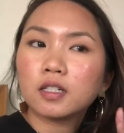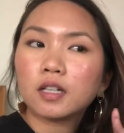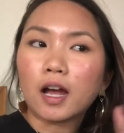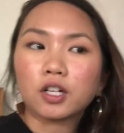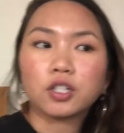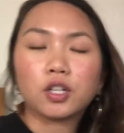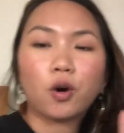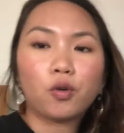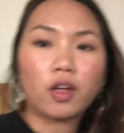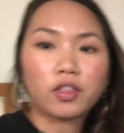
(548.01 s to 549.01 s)
Actually,
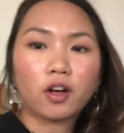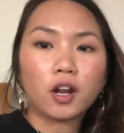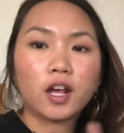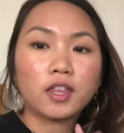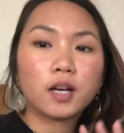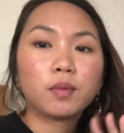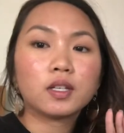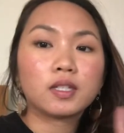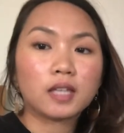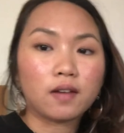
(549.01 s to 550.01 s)
hold that thought. I think I'm gonna
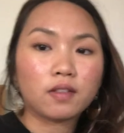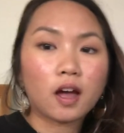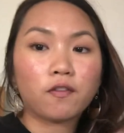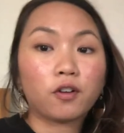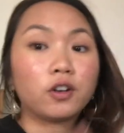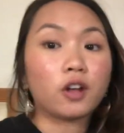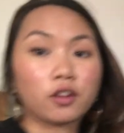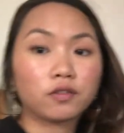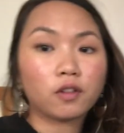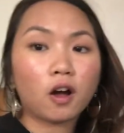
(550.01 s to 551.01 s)
save that for
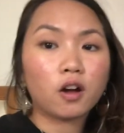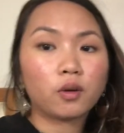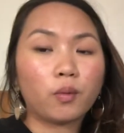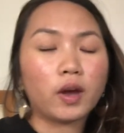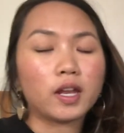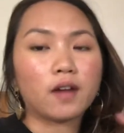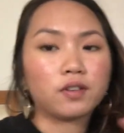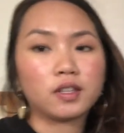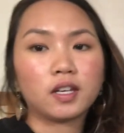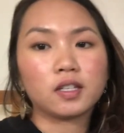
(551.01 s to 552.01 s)
another vlog when
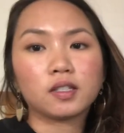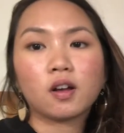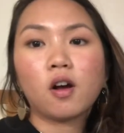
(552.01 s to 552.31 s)
everything is